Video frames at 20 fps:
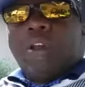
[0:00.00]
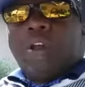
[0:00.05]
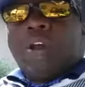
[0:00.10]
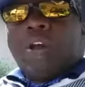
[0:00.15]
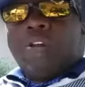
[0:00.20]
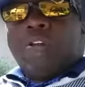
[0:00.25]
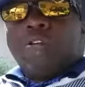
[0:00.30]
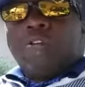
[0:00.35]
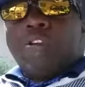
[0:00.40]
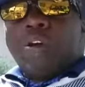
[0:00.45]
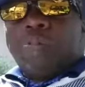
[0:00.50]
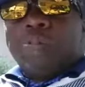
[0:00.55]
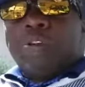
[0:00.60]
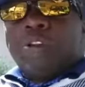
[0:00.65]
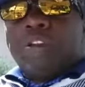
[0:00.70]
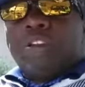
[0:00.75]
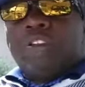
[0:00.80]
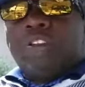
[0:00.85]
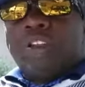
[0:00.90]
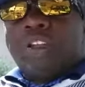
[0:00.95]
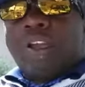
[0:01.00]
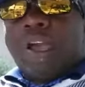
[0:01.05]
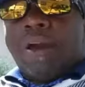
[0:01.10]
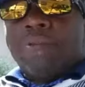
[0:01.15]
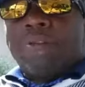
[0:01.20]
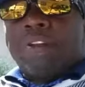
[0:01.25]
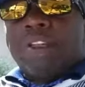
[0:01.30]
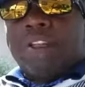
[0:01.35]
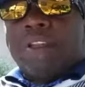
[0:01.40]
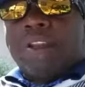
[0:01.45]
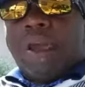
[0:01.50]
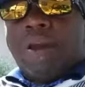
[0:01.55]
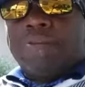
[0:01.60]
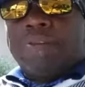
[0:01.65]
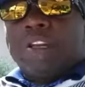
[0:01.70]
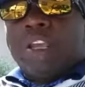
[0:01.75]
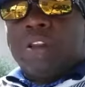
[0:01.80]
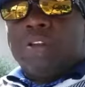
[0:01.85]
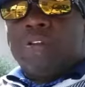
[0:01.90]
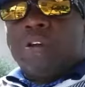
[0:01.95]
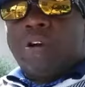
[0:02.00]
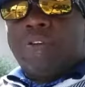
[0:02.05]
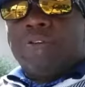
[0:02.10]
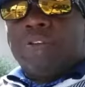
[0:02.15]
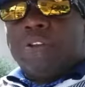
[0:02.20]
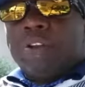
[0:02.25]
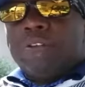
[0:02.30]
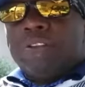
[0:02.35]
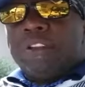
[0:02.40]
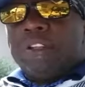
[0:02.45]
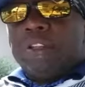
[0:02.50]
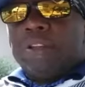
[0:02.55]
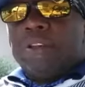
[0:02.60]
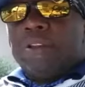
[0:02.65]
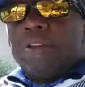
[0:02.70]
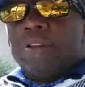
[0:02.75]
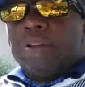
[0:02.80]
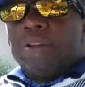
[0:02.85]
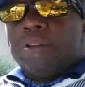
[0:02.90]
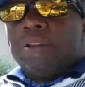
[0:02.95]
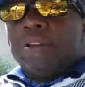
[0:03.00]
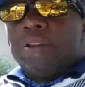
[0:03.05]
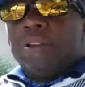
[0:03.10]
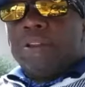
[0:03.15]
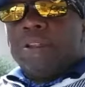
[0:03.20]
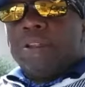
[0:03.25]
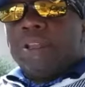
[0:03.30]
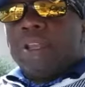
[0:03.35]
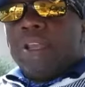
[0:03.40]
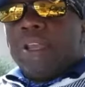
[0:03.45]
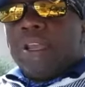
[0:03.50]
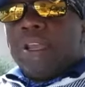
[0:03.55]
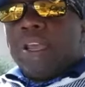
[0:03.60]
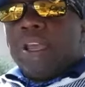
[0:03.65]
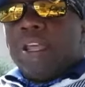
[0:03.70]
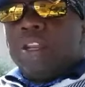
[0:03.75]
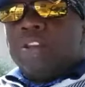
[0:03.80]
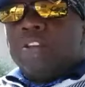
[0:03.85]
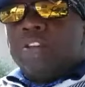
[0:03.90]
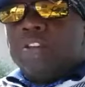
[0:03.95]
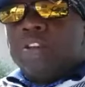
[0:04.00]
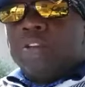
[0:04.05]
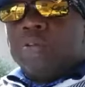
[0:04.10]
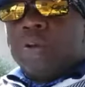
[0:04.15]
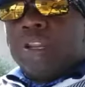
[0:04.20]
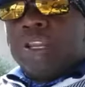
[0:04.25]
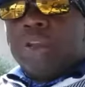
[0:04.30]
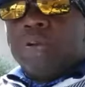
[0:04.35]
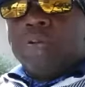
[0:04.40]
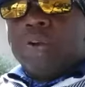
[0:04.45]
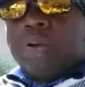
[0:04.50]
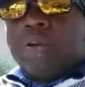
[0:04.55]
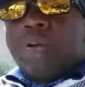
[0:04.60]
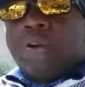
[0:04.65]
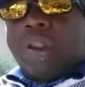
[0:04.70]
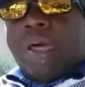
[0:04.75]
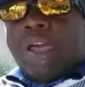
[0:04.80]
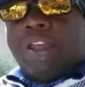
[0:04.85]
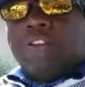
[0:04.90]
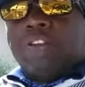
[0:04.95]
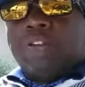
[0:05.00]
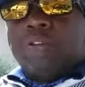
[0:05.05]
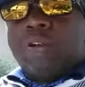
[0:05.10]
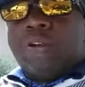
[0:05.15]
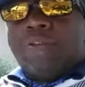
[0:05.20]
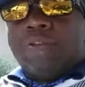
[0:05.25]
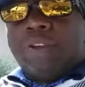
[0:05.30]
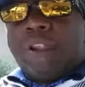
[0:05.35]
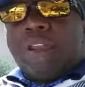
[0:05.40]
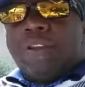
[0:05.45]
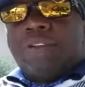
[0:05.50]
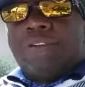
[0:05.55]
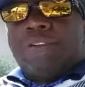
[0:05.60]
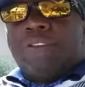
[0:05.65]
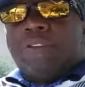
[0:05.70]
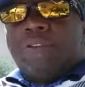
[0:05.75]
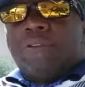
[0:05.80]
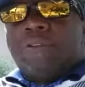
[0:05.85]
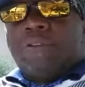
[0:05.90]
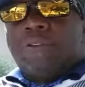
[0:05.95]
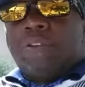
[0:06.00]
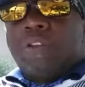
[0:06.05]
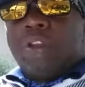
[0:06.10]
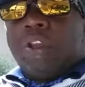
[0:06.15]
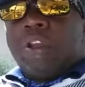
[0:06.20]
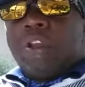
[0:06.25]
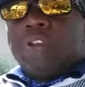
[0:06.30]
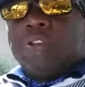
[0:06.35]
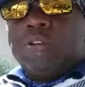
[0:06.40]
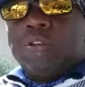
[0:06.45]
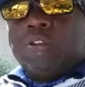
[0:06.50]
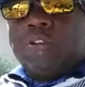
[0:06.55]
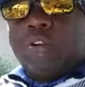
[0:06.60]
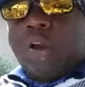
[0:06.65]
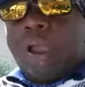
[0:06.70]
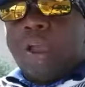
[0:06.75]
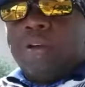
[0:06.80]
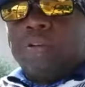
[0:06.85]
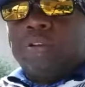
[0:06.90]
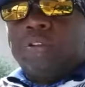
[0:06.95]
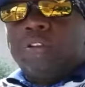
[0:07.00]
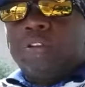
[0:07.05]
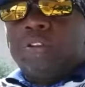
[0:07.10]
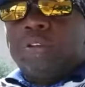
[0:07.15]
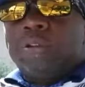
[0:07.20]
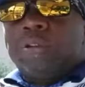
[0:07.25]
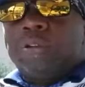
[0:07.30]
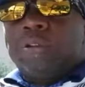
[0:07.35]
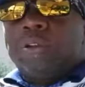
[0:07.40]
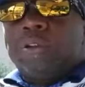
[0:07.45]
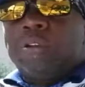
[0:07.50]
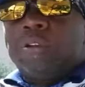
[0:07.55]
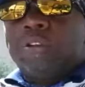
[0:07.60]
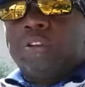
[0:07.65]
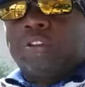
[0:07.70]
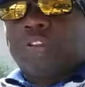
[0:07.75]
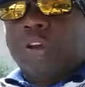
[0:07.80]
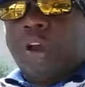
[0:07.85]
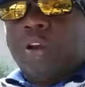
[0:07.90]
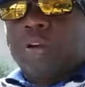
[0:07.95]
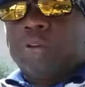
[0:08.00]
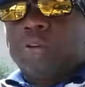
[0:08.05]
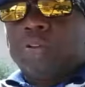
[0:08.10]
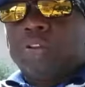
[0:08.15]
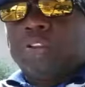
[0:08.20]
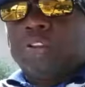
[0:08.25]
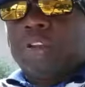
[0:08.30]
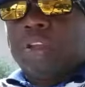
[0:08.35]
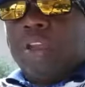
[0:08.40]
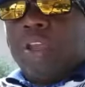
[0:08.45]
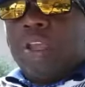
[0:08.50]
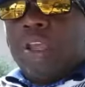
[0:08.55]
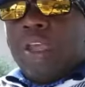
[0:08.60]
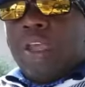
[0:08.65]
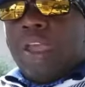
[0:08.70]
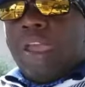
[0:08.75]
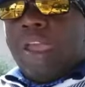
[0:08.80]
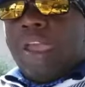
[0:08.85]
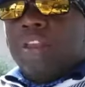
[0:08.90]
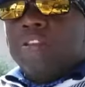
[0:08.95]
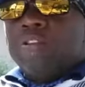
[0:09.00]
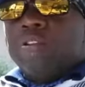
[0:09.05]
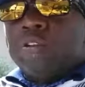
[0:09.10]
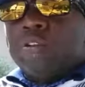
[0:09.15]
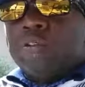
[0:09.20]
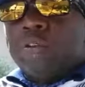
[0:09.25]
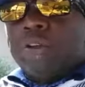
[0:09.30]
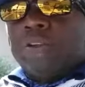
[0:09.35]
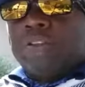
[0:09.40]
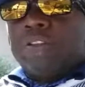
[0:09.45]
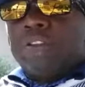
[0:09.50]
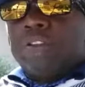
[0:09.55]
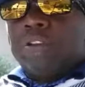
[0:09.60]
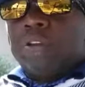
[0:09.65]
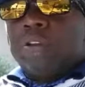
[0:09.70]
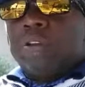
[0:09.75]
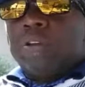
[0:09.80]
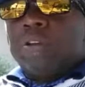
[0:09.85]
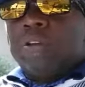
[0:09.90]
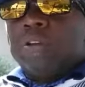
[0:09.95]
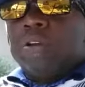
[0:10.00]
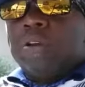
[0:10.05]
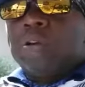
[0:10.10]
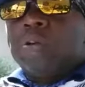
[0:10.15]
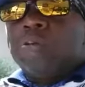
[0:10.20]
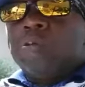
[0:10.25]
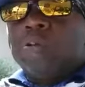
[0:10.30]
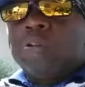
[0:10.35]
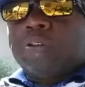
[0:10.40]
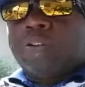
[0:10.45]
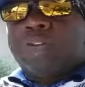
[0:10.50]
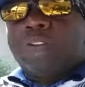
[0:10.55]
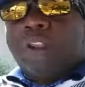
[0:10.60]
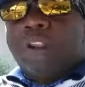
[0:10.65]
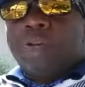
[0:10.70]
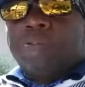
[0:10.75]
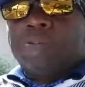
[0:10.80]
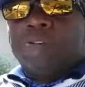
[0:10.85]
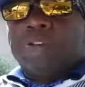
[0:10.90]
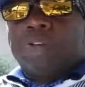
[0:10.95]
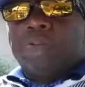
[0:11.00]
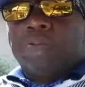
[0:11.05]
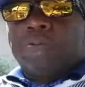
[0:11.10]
Trouble is the common denominator of living. It is the great equalizer of life. Your trials, your sorrows, and your griefs will develop you.